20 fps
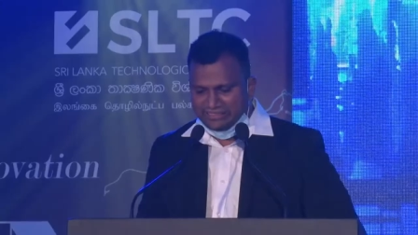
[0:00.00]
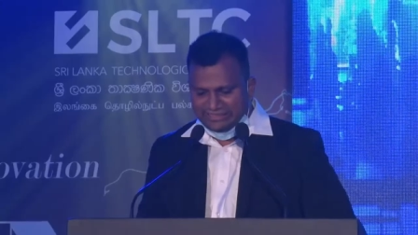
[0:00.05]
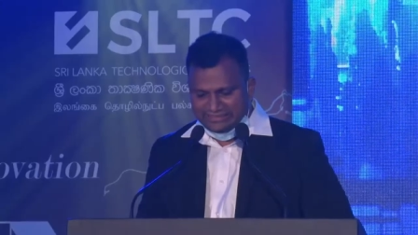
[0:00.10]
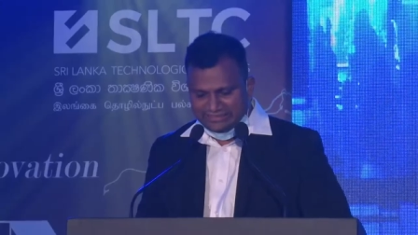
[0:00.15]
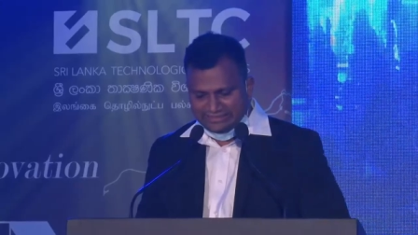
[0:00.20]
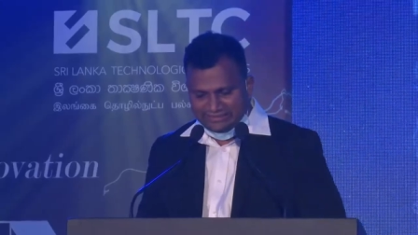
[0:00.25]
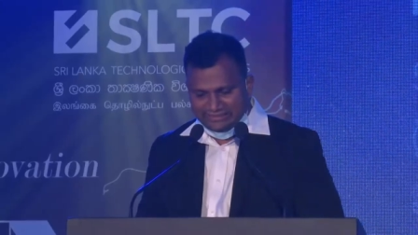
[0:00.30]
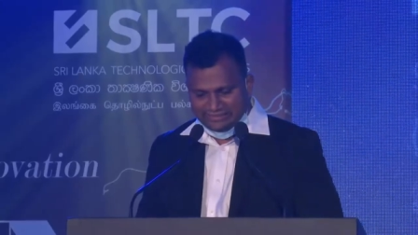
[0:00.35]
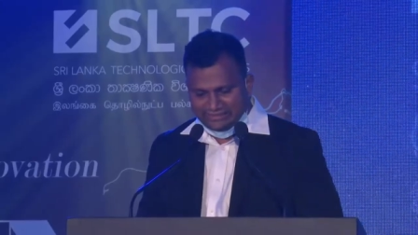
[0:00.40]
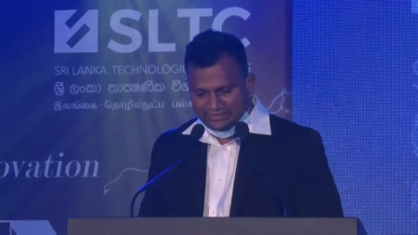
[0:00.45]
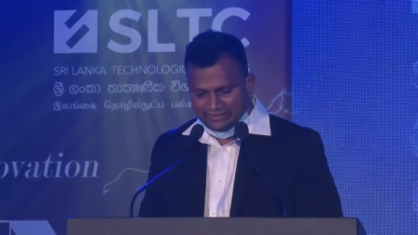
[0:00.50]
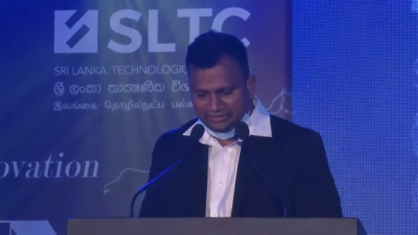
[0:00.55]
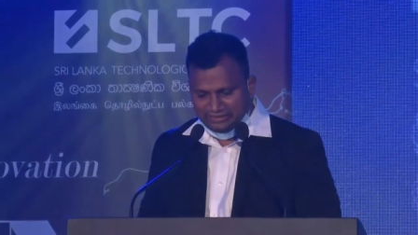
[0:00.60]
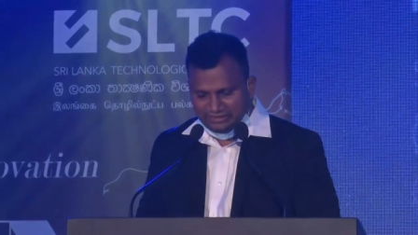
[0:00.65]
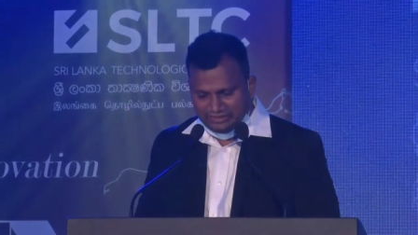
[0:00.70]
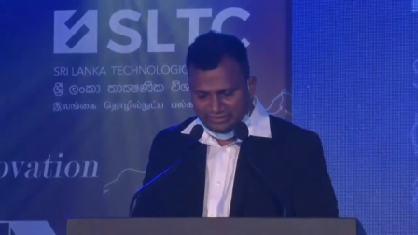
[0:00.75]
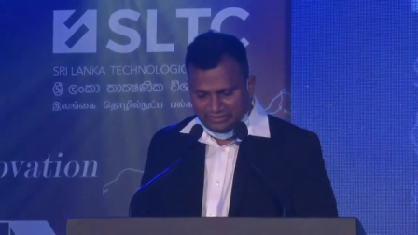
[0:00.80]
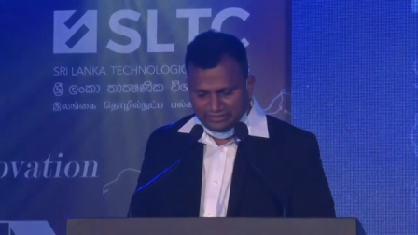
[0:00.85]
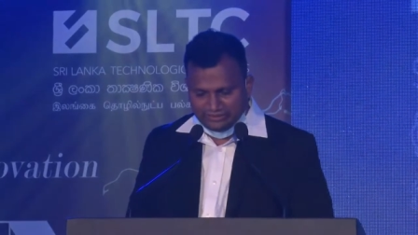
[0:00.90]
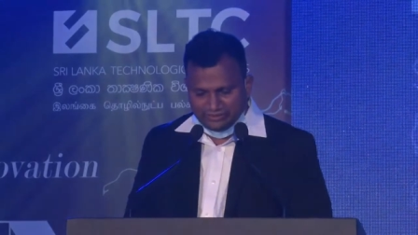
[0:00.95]
Minister
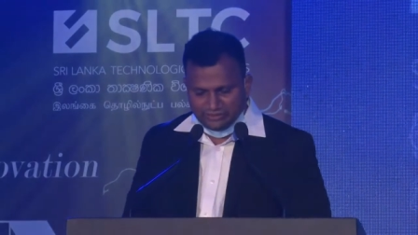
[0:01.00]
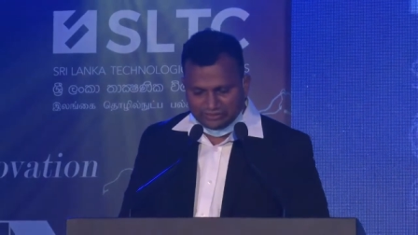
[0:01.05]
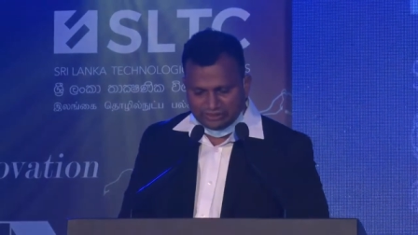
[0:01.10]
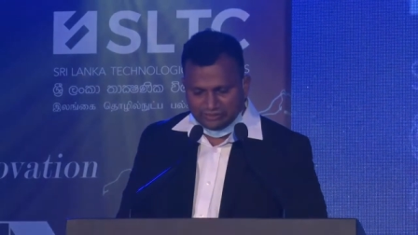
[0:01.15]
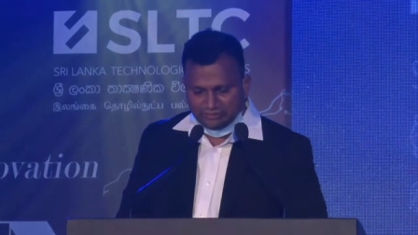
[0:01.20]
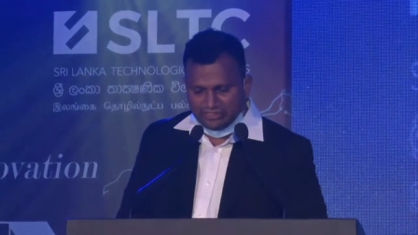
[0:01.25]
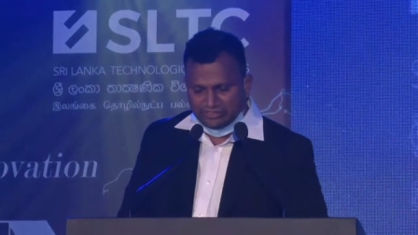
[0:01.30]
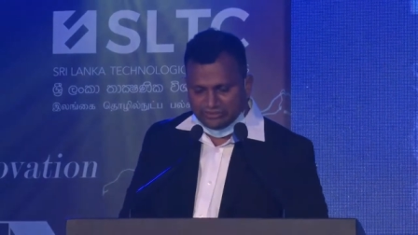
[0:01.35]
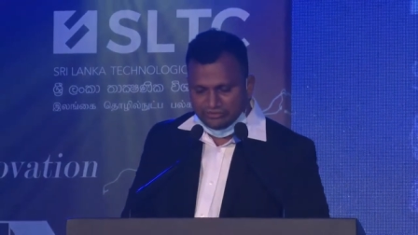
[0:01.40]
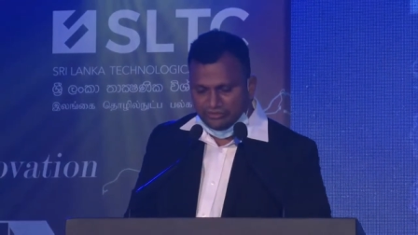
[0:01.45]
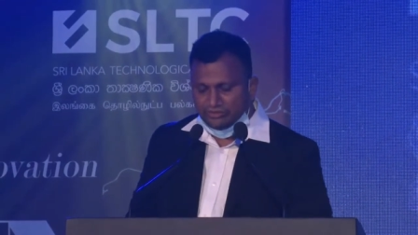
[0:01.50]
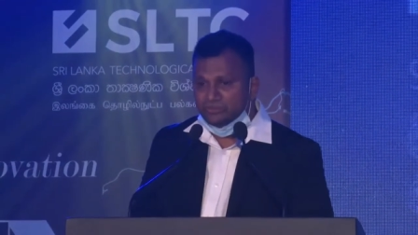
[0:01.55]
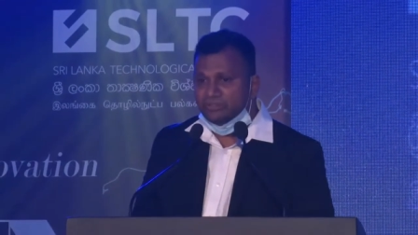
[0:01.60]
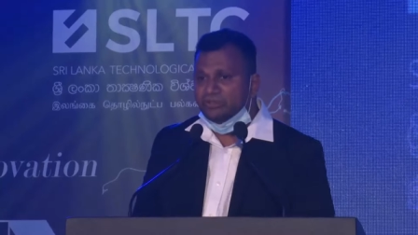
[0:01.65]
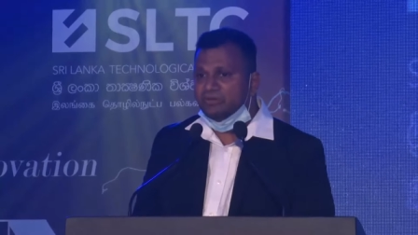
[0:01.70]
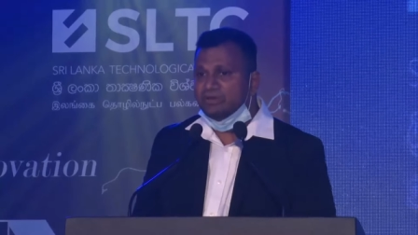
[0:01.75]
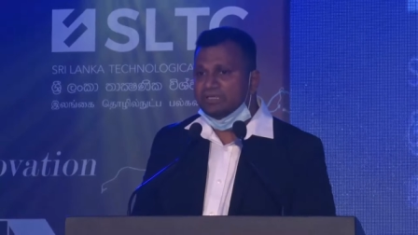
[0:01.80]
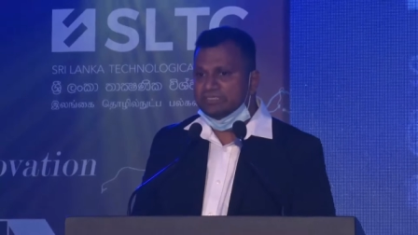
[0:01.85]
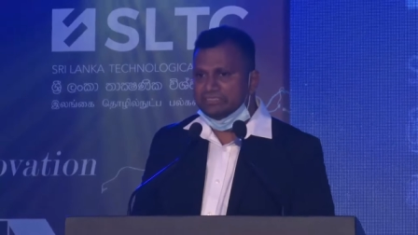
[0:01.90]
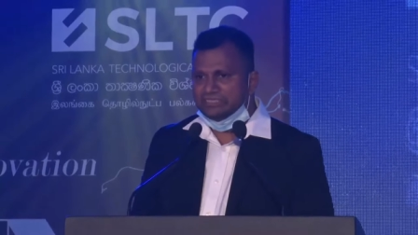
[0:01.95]
uh, Dr. Bandula
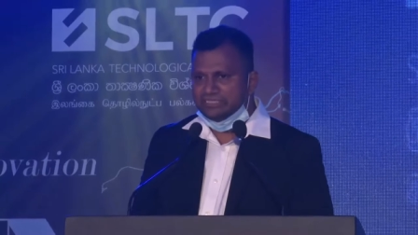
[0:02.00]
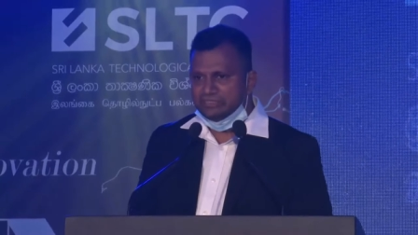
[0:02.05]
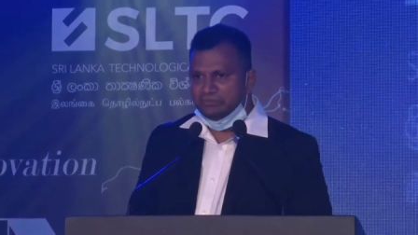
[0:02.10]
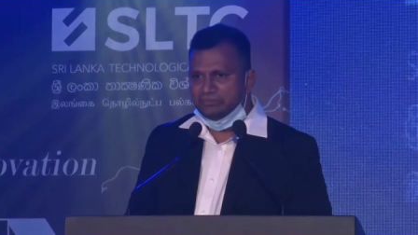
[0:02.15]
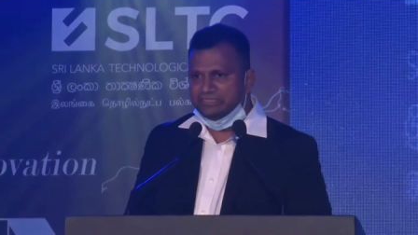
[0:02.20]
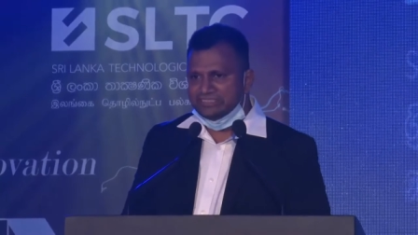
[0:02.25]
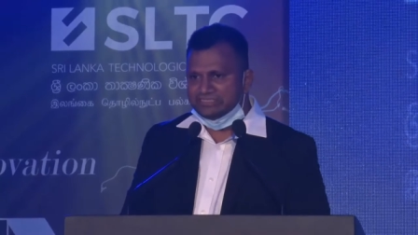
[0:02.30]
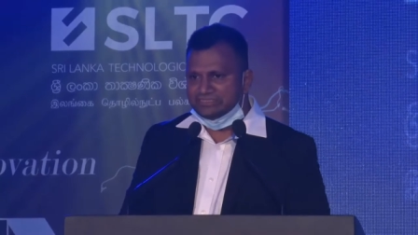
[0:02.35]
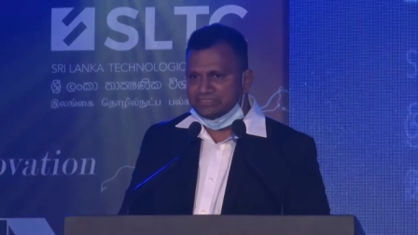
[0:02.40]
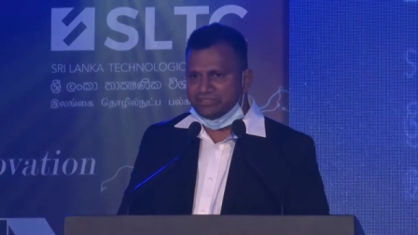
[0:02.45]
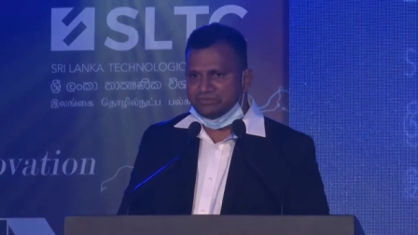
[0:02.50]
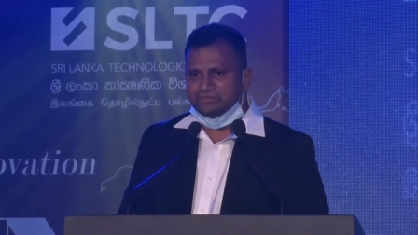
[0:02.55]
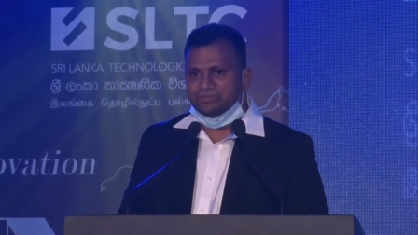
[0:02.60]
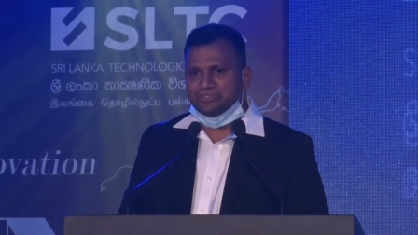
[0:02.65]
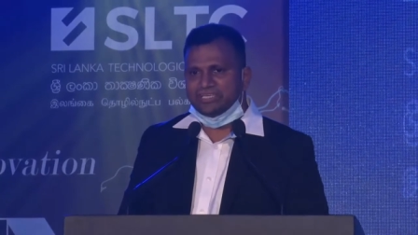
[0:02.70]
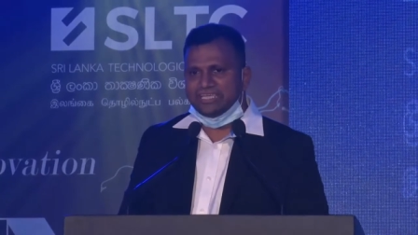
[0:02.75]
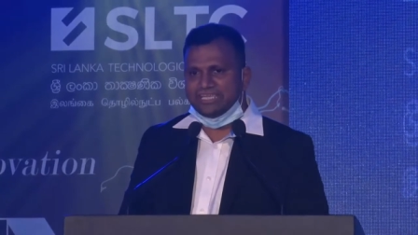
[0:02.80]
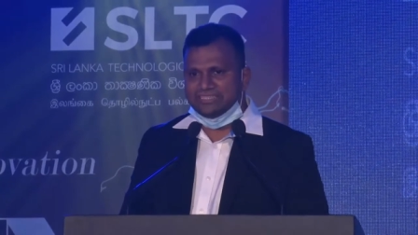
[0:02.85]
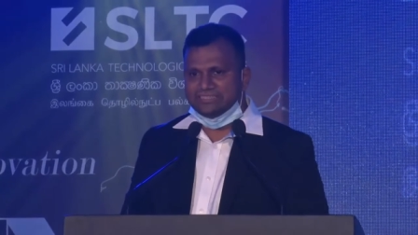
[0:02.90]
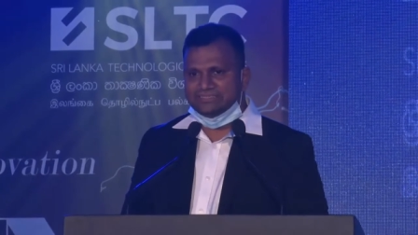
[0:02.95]
Gunawardena, Minister
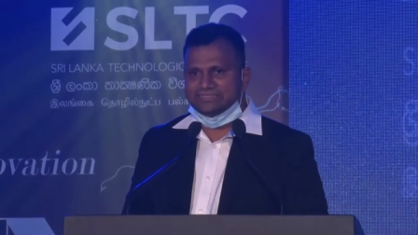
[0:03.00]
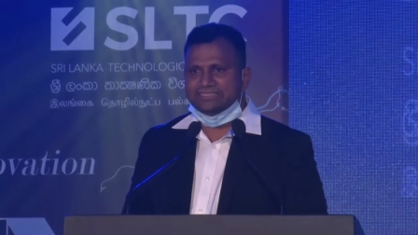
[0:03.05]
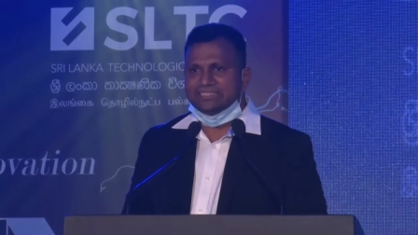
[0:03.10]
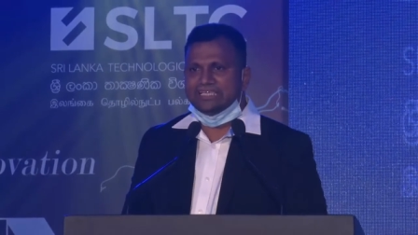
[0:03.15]
of Trade,